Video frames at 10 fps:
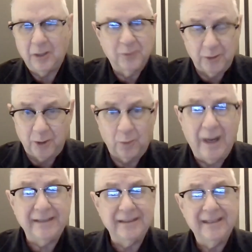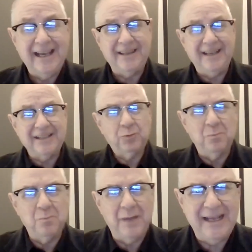no, you're right. And that's what
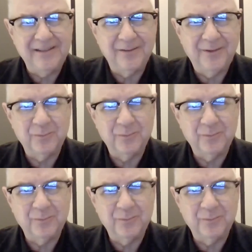made the